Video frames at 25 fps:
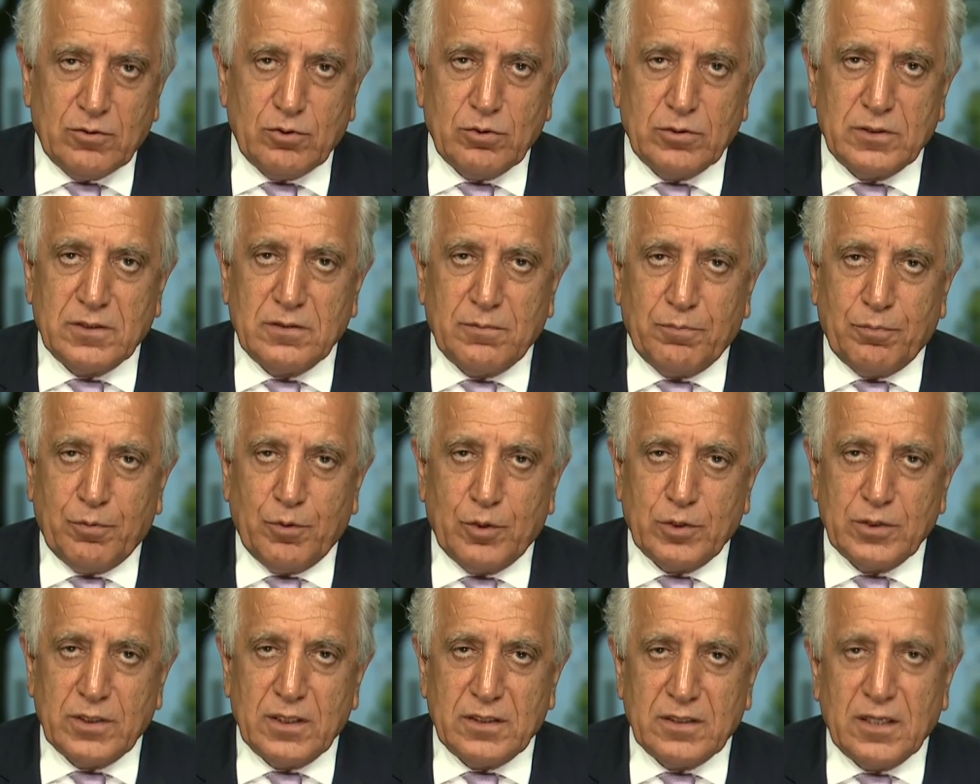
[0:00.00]
to
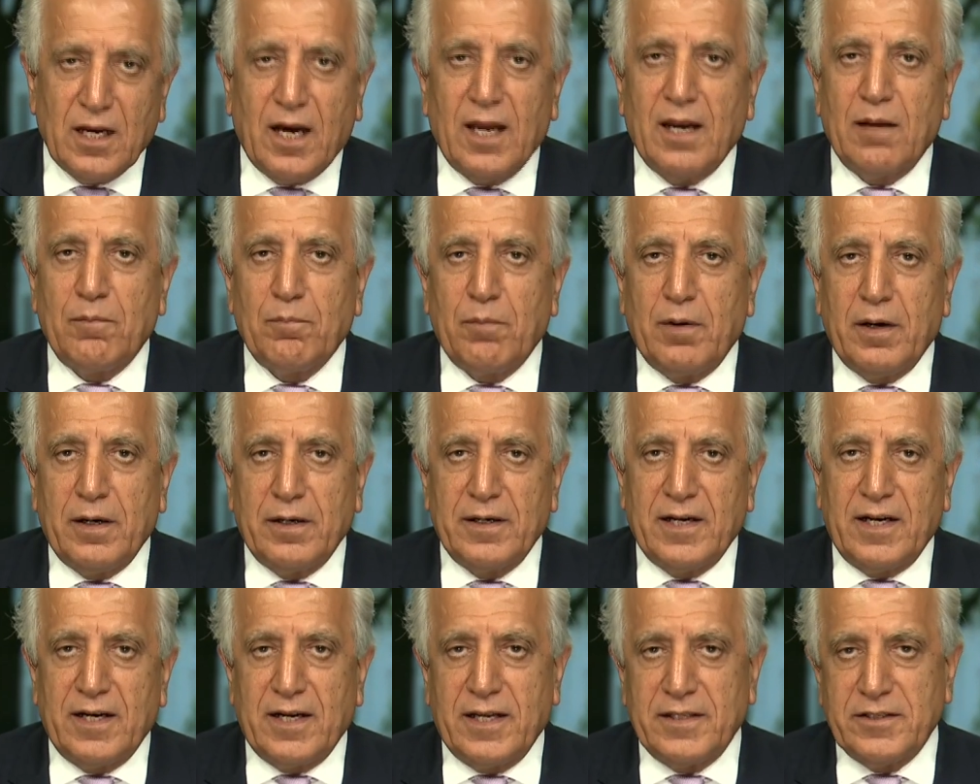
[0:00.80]
support the
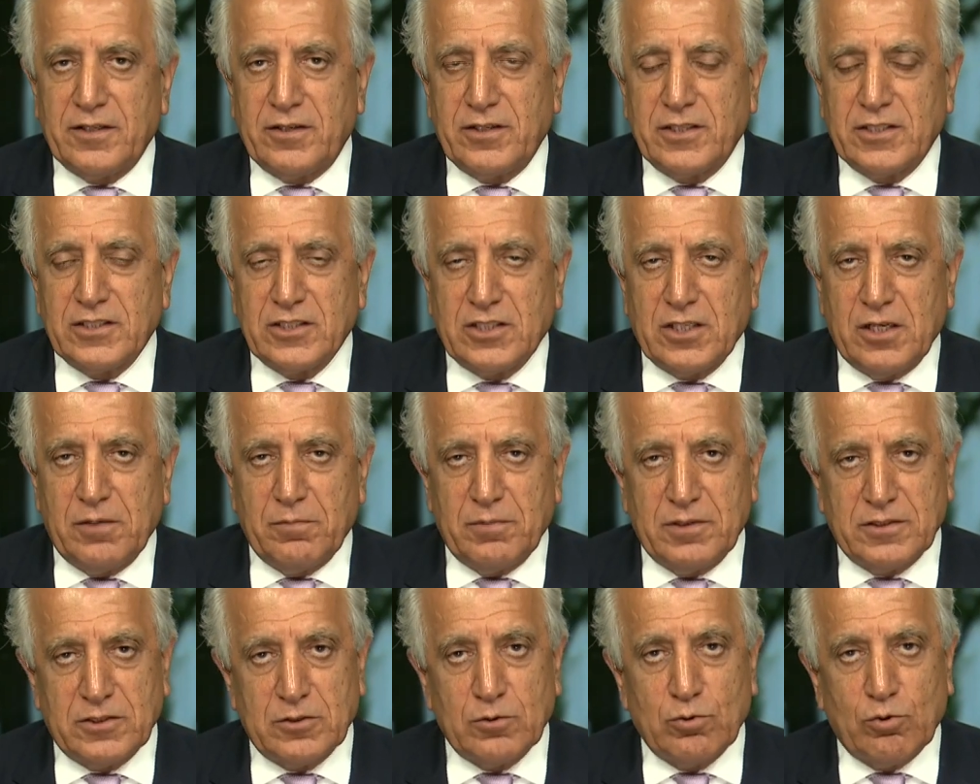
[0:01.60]
Taliban and other
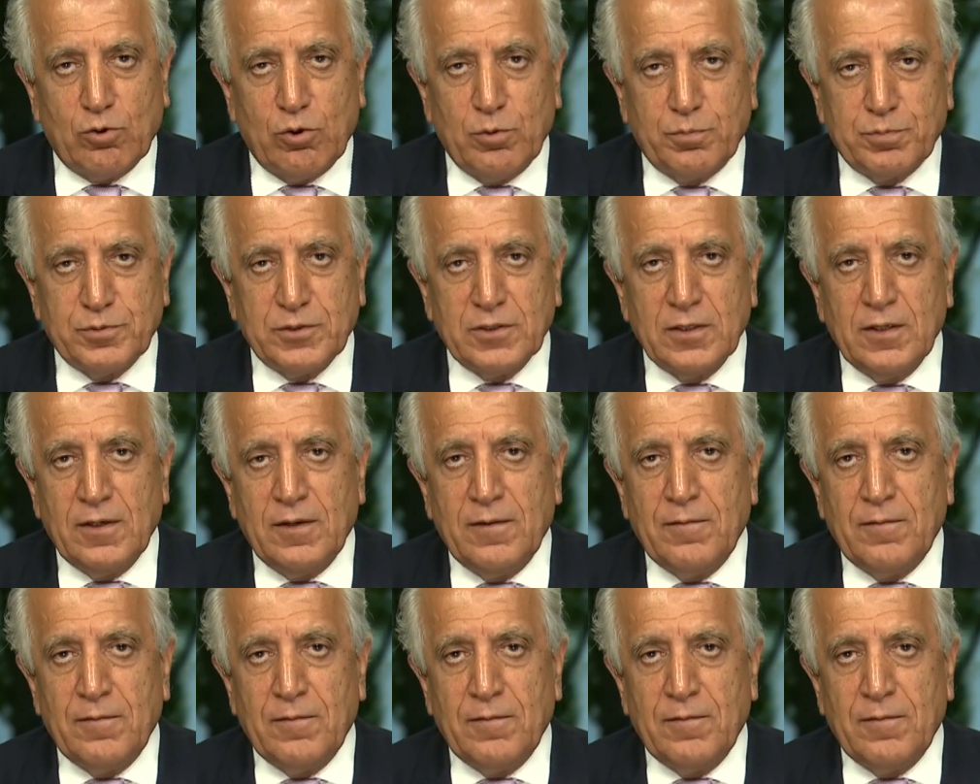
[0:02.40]
extremist groups